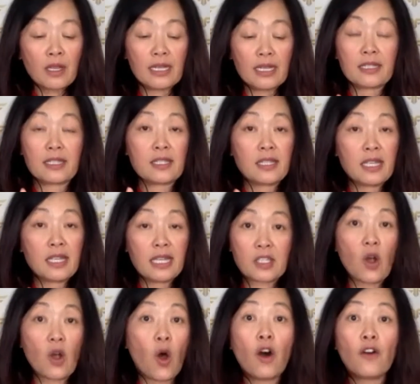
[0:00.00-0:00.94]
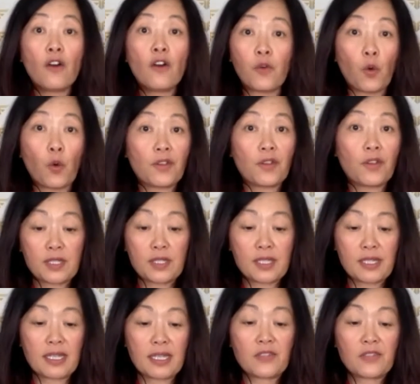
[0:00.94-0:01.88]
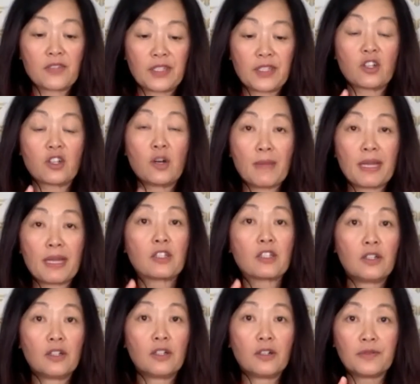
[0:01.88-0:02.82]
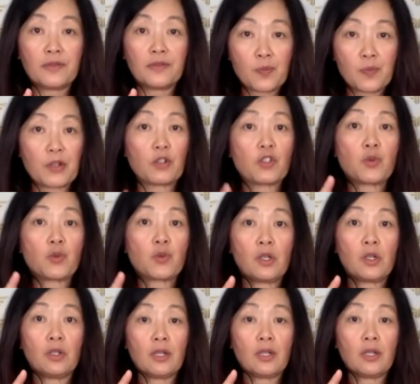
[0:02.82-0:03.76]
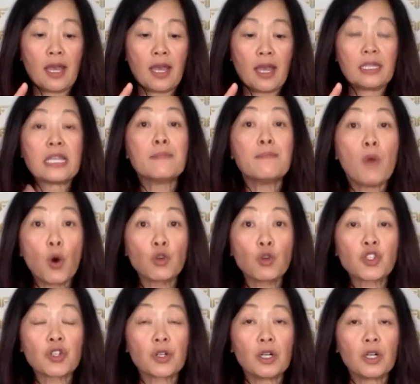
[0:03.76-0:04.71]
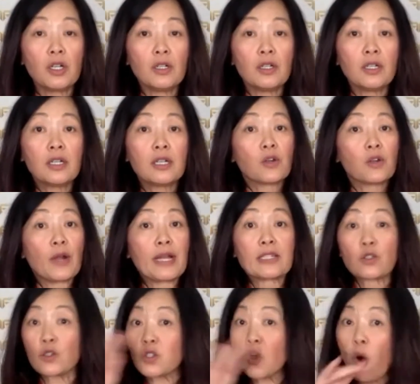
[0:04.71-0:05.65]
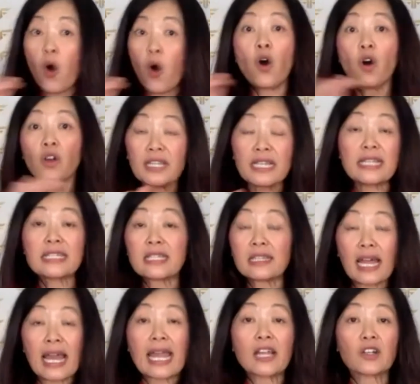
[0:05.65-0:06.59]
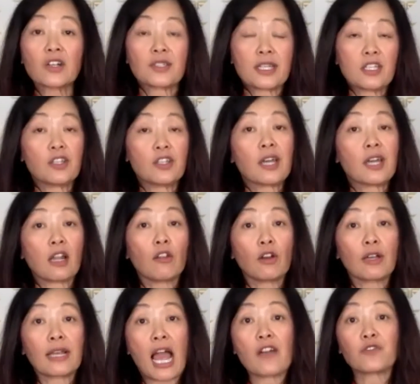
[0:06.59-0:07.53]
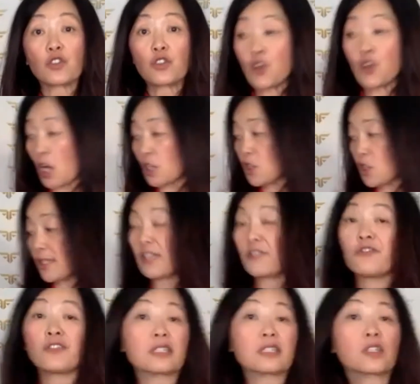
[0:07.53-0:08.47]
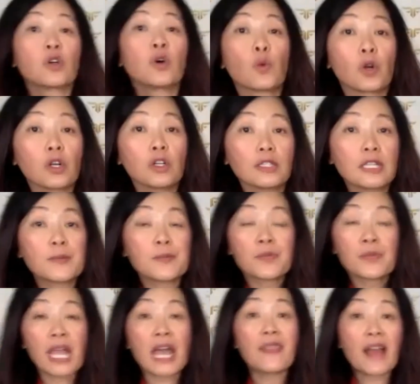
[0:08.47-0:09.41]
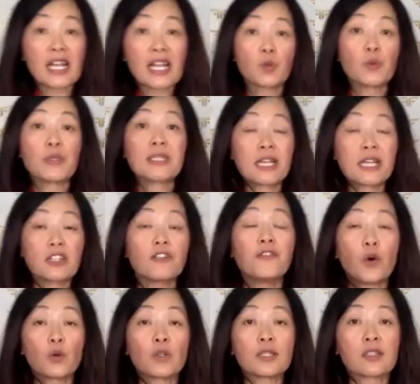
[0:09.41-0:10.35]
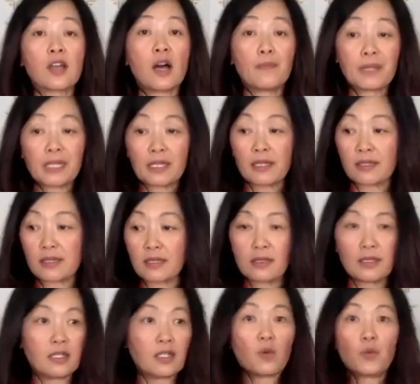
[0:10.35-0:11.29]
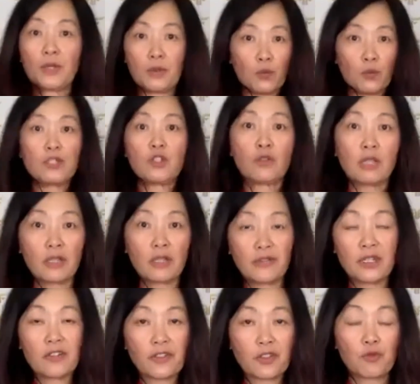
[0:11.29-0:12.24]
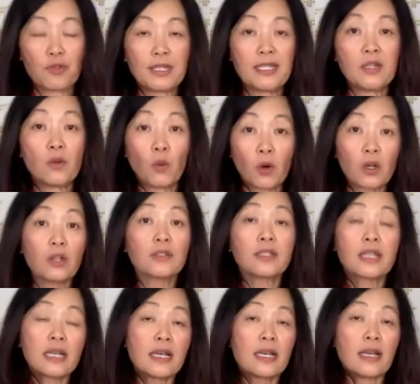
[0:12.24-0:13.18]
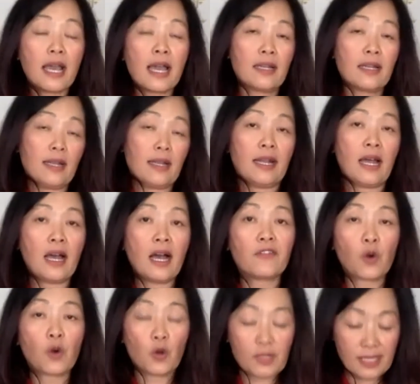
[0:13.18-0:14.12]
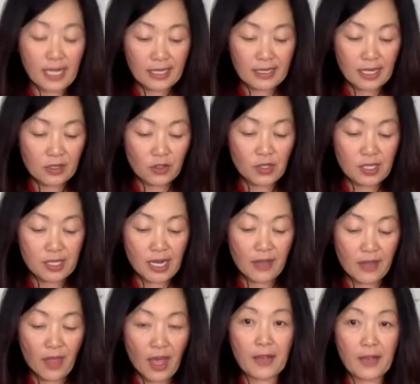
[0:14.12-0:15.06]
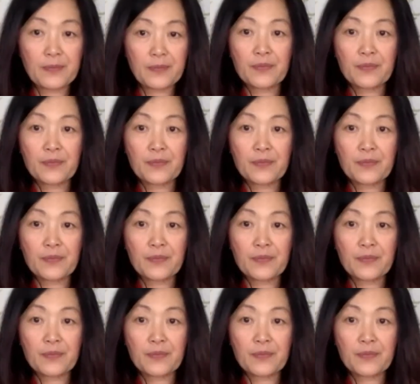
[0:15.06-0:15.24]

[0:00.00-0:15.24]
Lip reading: It's all four of those things: physical, mental, spiritual, and emotional, right? So it's all these layers that you got to look after, not just the physical world. And that's what we tend to focus on, because we do live in a 3D world, and of course I can understand that,